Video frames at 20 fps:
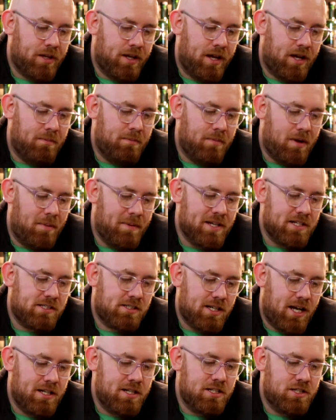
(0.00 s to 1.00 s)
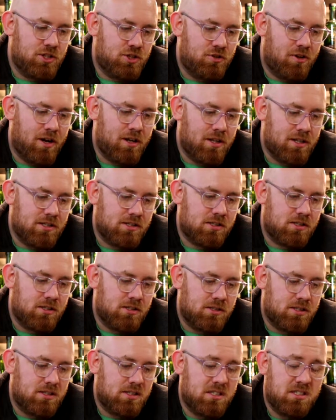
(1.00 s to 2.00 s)
I'm excited to try this
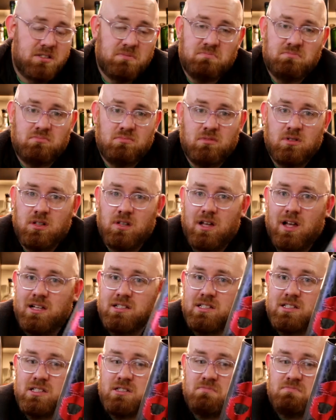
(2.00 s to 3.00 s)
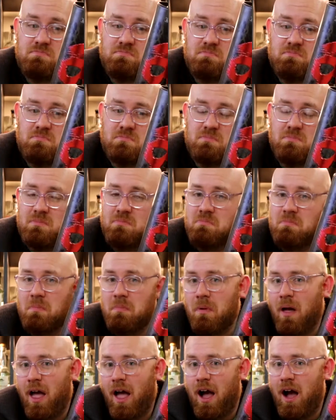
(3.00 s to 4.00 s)
because this is
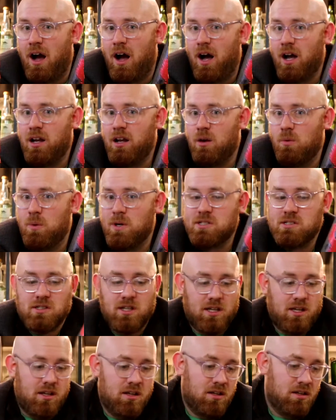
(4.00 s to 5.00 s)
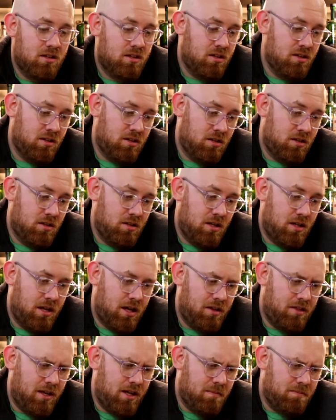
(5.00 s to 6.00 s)
Islay whiskey.
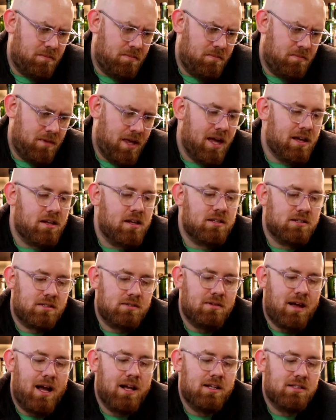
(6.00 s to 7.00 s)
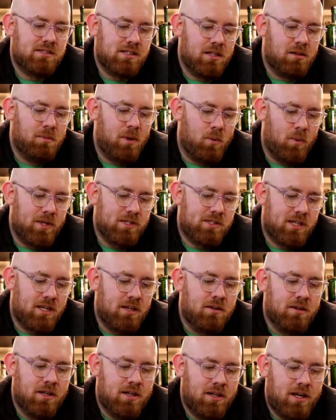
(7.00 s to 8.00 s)
I think it is Islay single malt
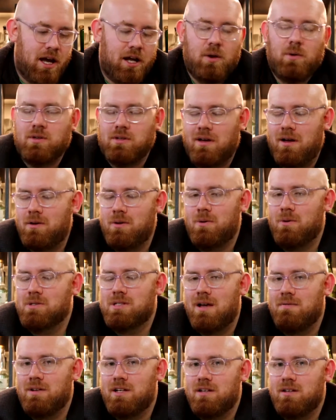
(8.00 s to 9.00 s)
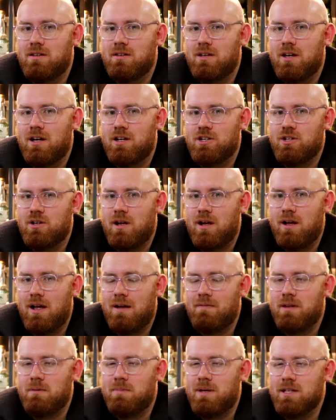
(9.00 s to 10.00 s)
whiskey. I knew it was heavily
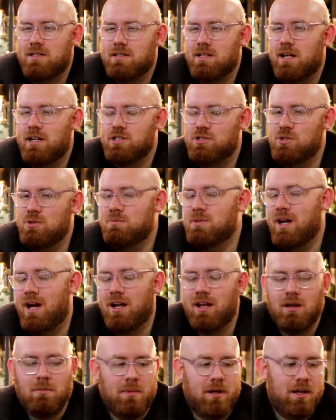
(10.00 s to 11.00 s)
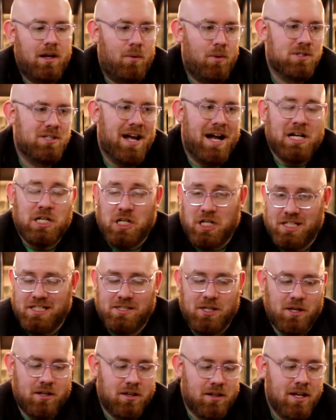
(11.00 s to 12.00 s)
peated. I assumed Islay, but I wasn't actually
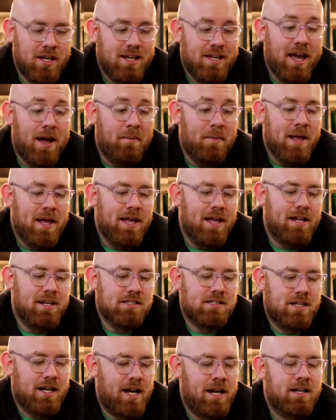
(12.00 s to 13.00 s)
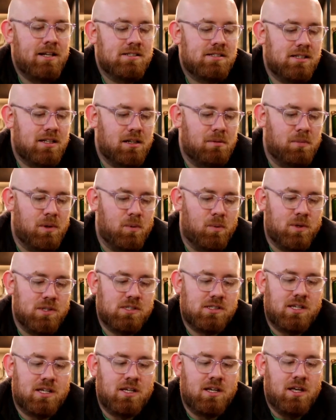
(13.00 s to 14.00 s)
certain. Yeah, it is an Islay single malt
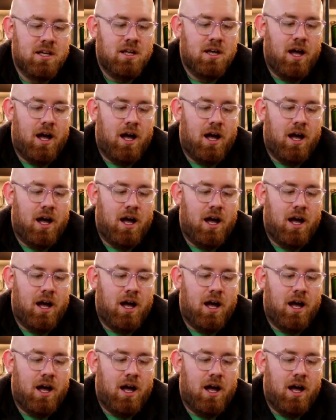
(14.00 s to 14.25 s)
whiskey.